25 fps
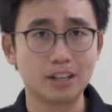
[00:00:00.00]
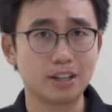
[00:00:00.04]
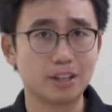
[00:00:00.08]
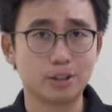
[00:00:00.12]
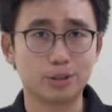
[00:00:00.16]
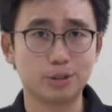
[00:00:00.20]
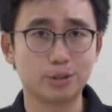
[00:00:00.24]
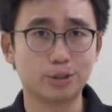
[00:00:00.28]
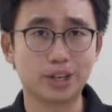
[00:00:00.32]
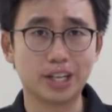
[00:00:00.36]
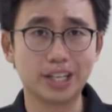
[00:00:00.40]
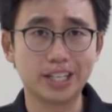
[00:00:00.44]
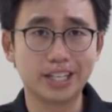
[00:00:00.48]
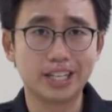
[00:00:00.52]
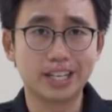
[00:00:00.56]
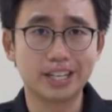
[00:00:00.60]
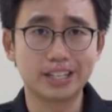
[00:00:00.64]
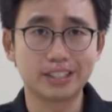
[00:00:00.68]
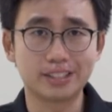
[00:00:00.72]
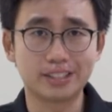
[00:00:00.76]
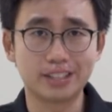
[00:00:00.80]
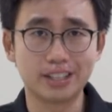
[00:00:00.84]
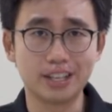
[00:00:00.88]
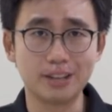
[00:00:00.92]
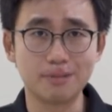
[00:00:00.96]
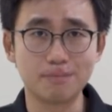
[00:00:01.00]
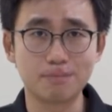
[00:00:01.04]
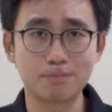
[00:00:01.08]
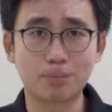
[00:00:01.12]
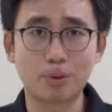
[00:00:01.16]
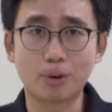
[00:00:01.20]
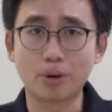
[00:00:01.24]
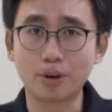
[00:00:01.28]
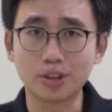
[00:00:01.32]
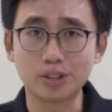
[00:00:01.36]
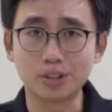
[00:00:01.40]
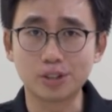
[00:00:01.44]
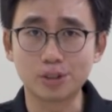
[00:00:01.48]
So I guess it
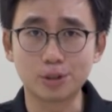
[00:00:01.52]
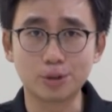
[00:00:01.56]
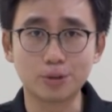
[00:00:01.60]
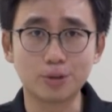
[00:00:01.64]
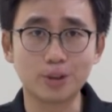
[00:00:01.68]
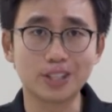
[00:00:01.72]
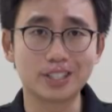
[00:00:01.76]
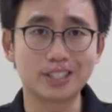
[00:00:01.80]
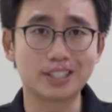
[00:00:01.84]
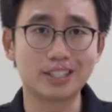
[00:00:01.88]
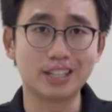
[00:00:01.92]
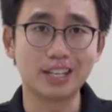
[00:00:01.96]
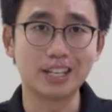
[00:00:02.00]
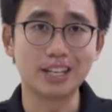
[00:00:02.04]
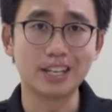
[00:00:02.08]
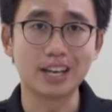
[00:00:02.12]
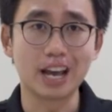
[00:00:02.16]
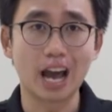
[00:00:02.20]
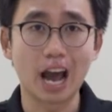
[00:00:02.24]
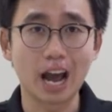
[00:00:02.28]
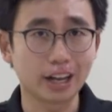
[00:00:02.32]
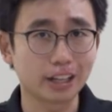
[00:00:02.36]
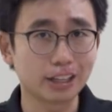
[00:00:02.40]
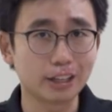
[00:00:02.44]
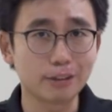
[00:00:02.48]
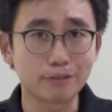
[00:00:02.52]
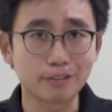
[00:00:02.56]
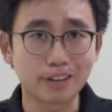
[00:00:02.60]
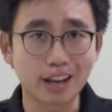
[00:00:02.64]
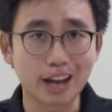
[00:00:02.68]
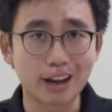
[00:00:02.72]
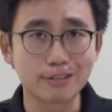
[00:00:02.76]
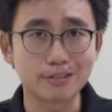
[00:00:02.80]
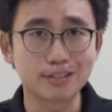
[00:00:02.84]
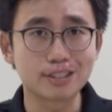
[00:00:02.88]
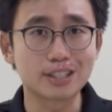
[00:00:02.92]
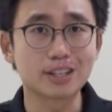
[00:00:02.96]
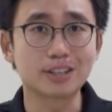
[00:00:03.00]
points towards the active
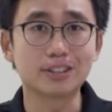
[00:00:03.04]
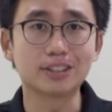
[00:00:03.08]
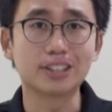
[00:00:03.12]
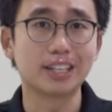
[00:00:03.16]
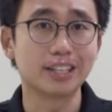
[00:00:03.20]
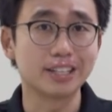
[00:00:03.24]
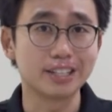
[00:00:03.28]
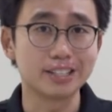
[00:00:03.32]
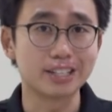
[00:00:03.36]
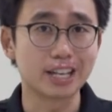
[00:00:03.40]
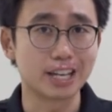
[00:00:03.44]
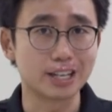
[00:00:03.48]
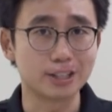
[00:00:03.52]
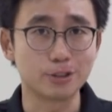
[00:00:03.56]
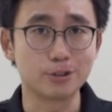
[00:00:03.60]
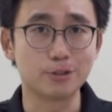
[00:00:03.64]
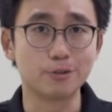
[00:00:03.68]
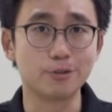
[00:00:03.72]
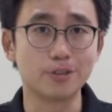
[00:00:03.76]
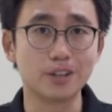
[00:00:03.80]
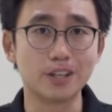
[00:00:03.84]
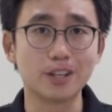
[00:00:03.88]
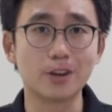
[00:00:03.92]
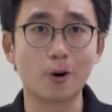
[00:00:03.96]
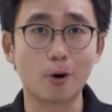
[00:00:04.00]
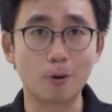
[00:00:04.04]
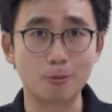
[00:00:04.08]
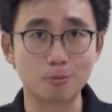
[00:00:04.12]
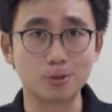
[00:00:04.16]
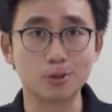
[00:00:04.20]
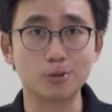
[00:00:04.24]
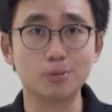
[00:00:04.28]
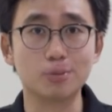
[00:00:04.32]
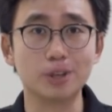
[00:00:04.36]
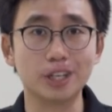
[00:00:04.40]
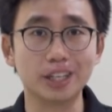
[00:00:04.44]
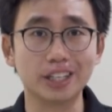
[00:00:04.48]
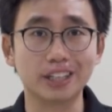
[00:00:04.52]
lifestyle that this SUV hopes
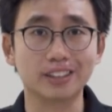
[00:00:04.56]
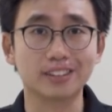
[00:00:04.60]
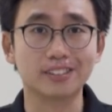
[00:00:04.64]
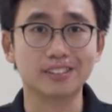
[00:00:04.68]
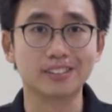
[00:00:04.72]
to bring.